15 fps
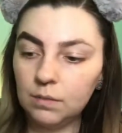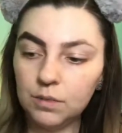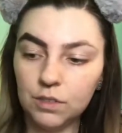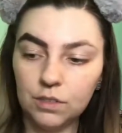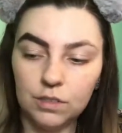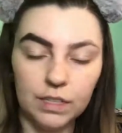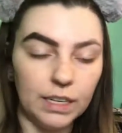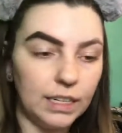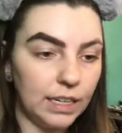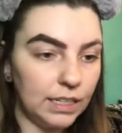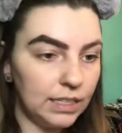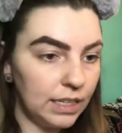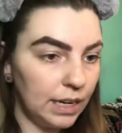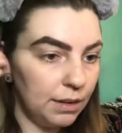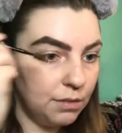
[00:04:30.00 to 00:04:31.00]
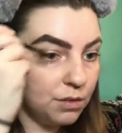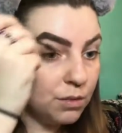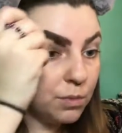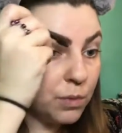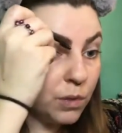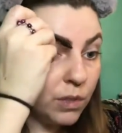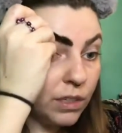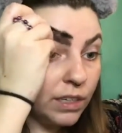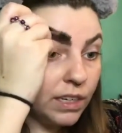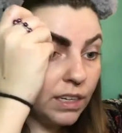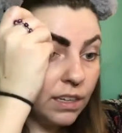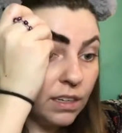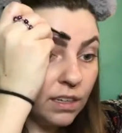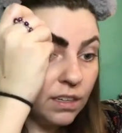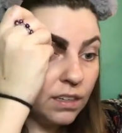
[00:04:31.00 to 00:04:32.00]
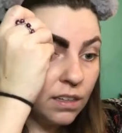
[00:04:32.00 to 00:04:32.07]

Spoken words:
I'm just going to take that same spoolie.